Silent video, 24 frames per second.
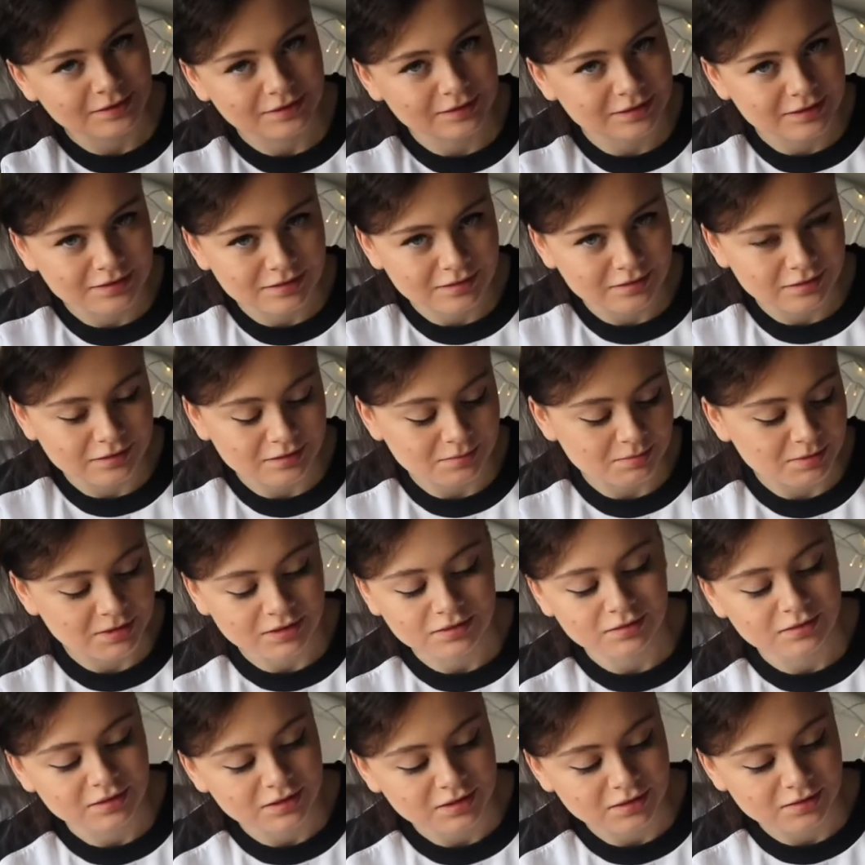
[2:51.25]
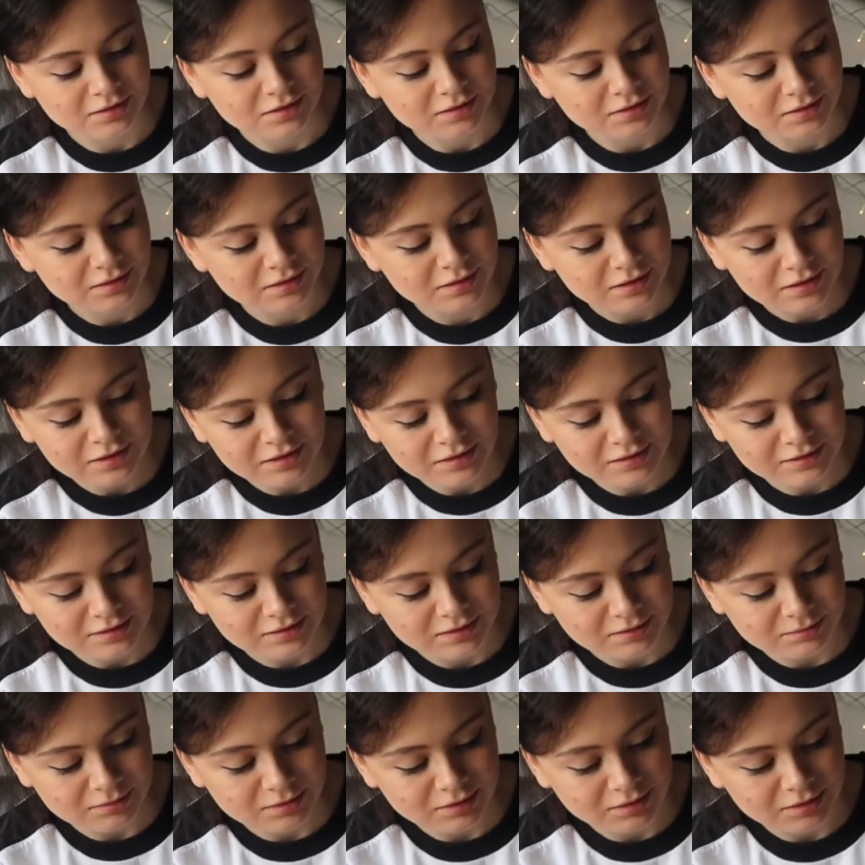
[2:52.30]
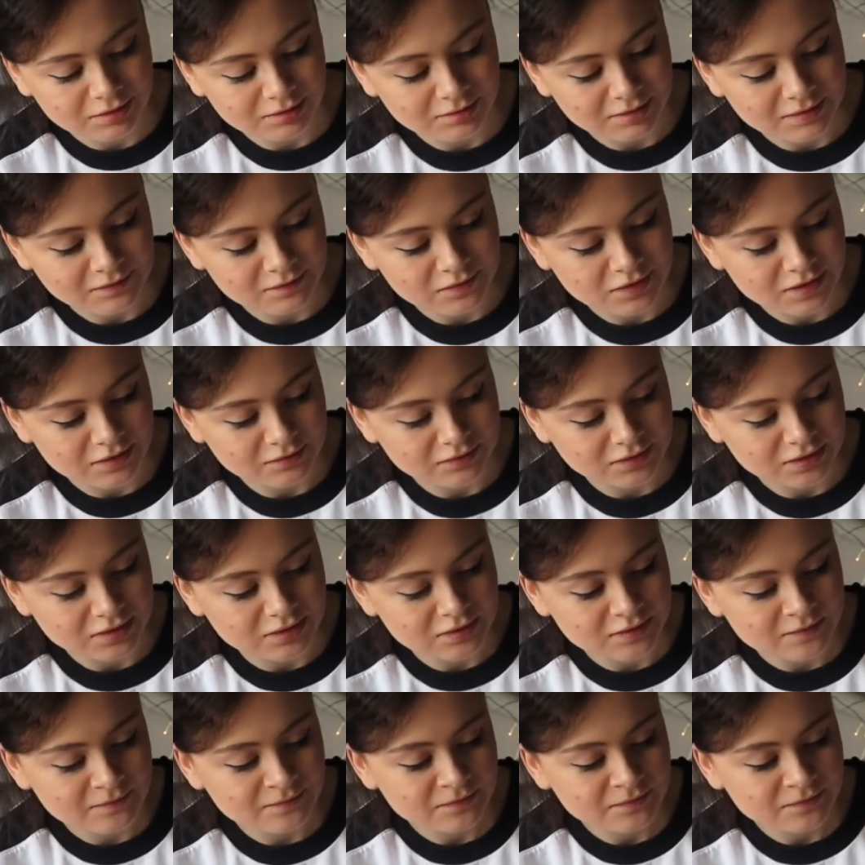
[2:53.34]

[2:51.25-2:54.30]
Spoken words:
this is the best I can do because it won't go any further.